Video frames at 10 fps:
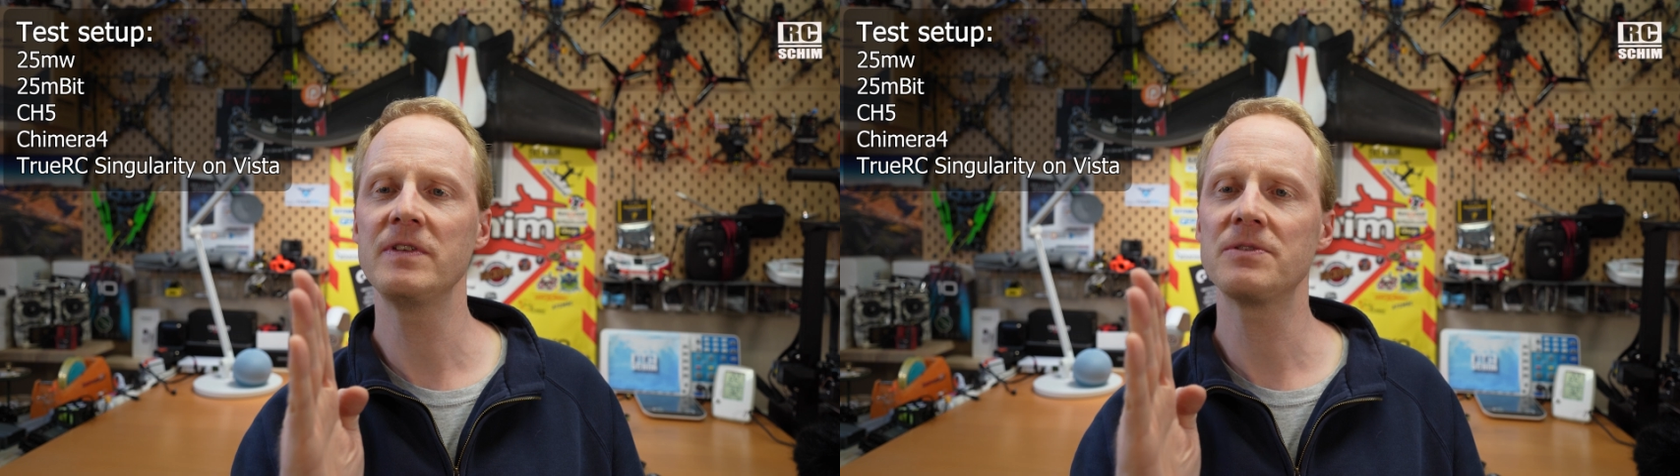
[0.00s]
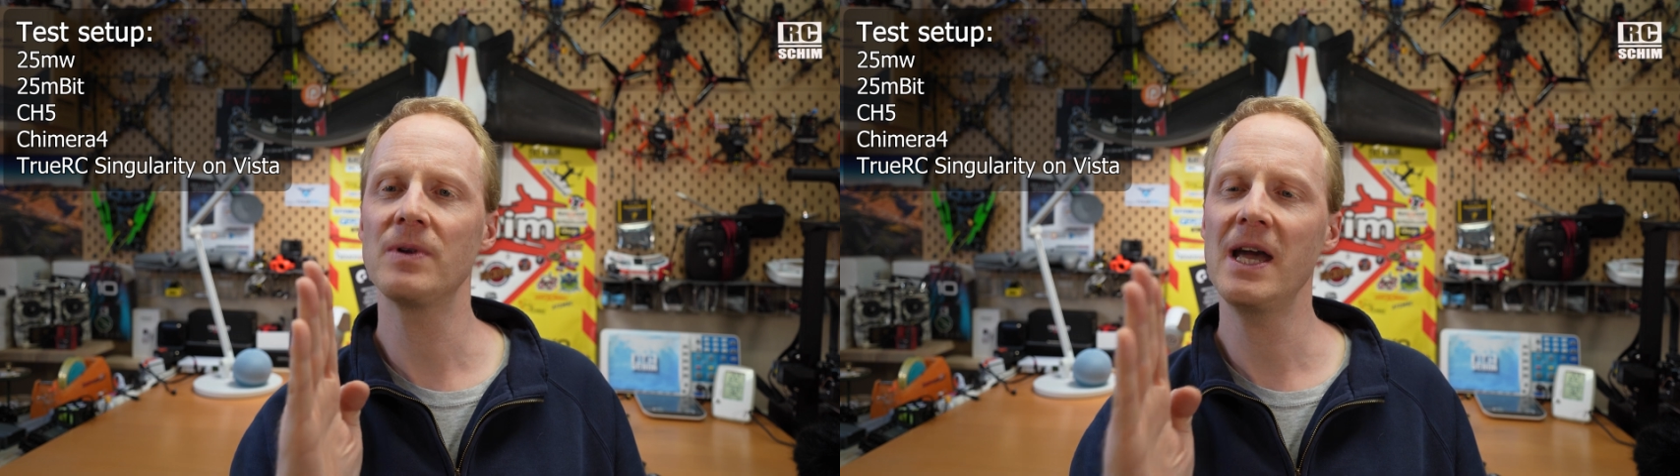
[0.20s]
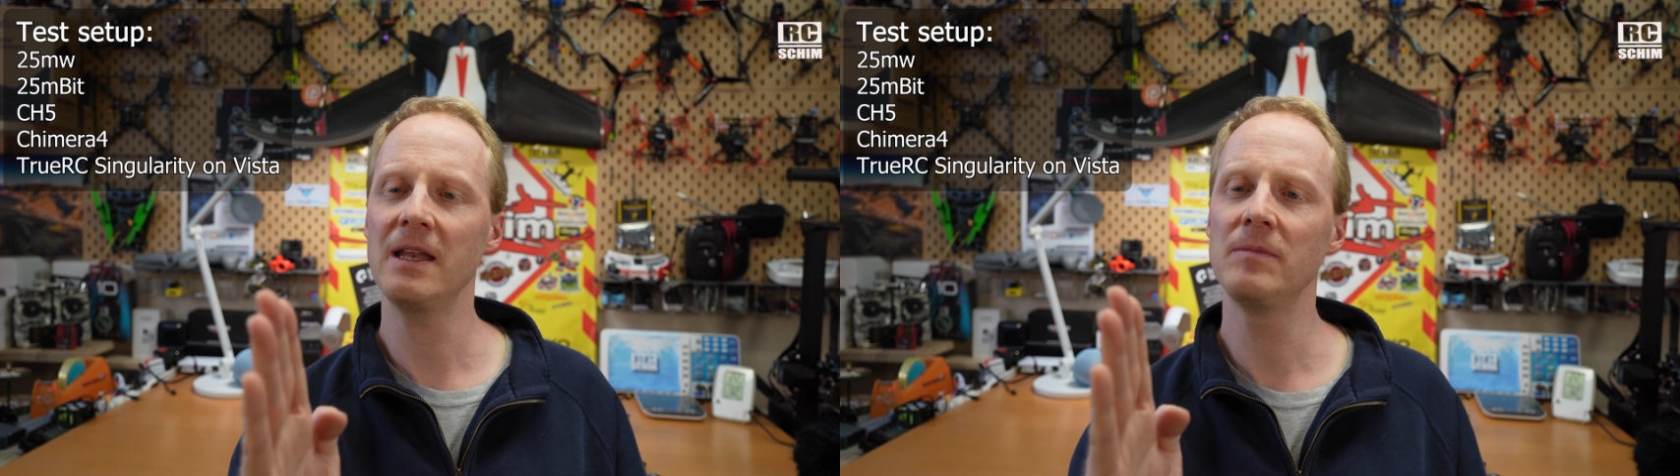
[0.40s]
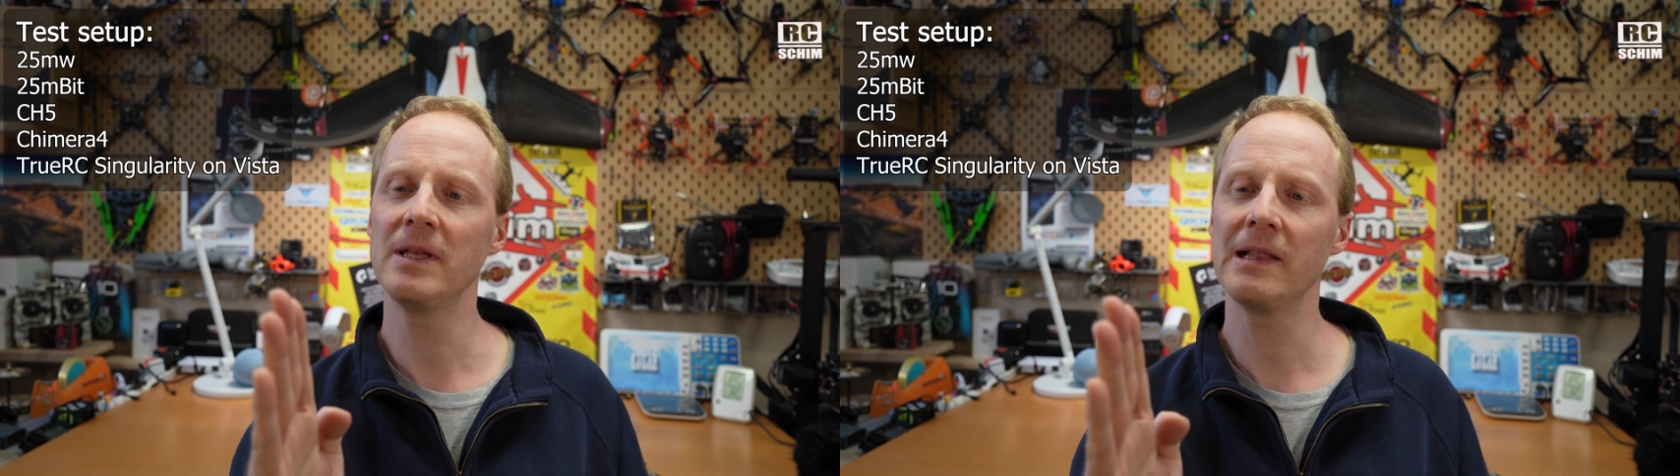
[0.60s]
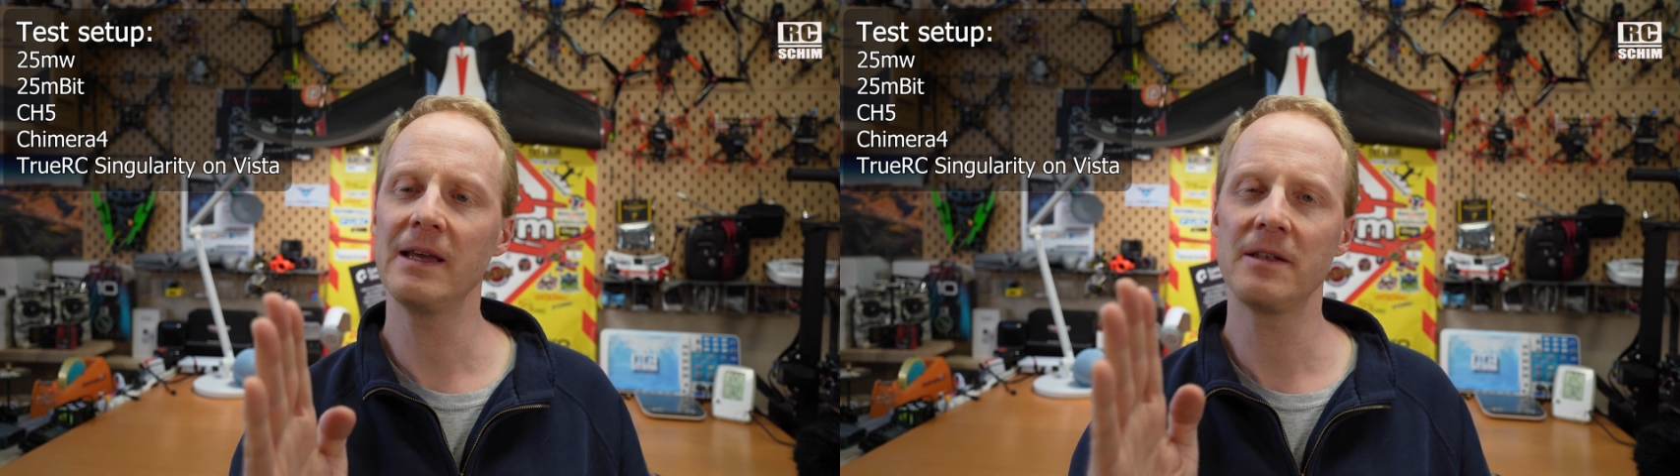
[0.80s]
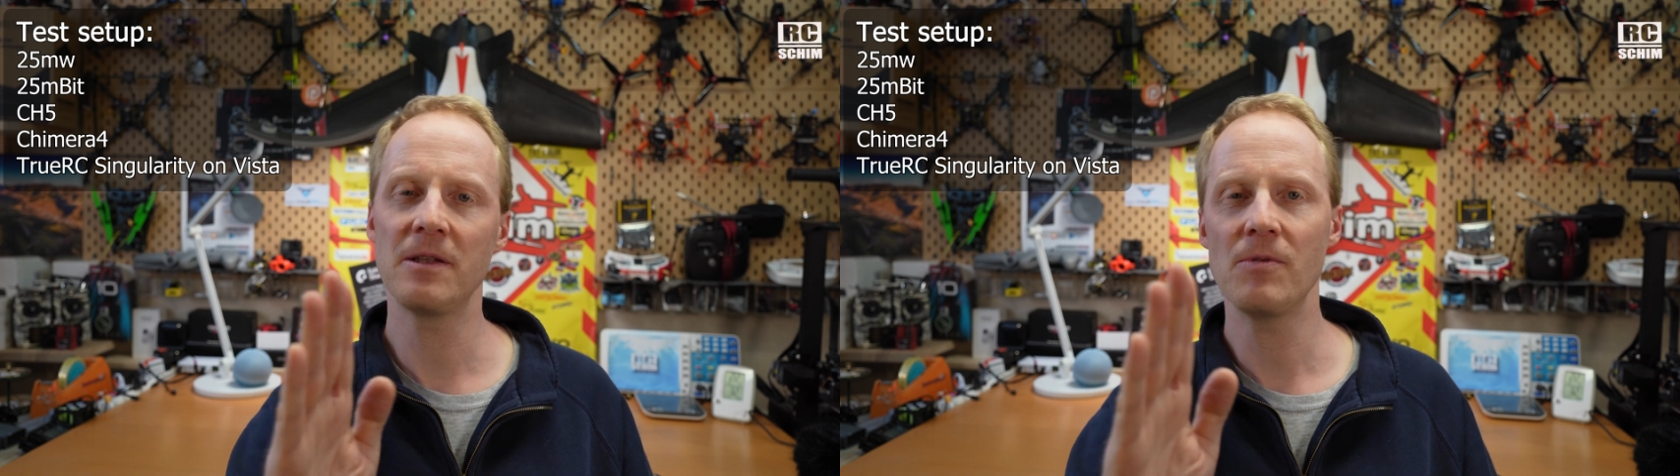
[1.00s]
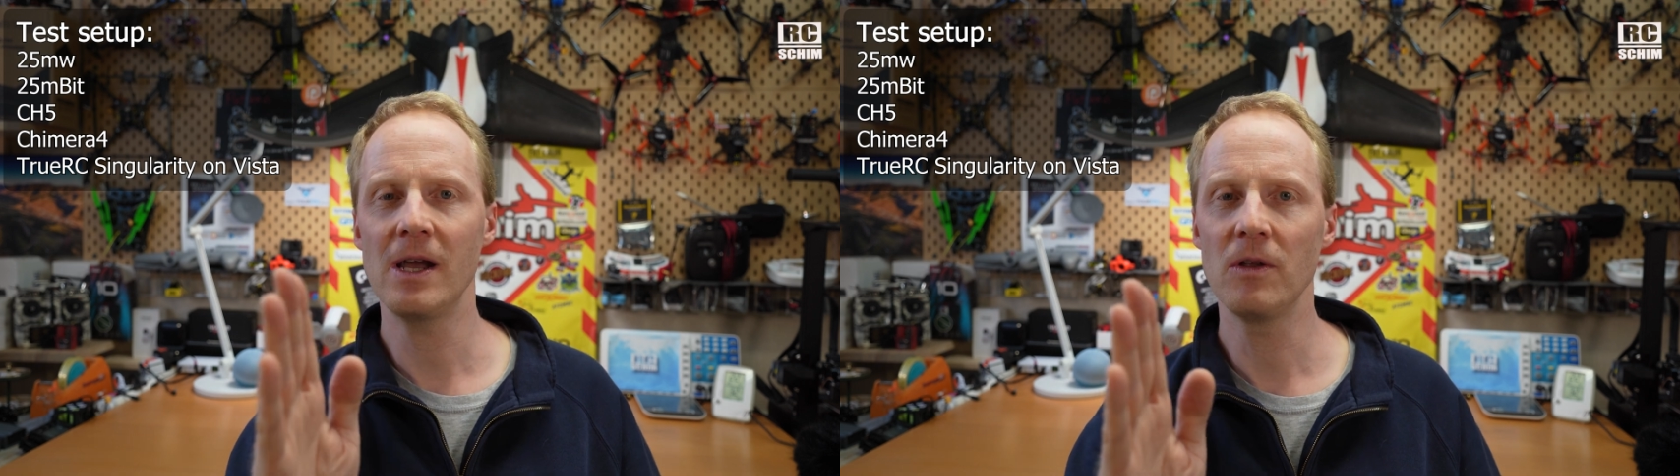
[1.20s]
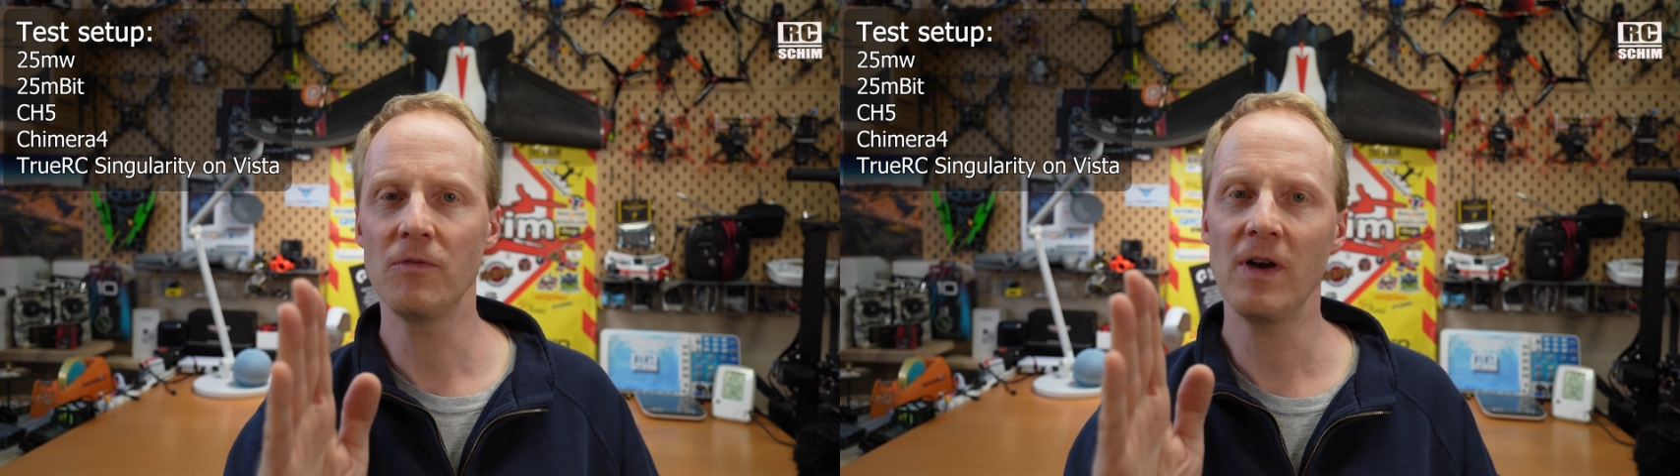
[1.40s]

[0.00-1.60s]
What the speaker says: is right in the middle at around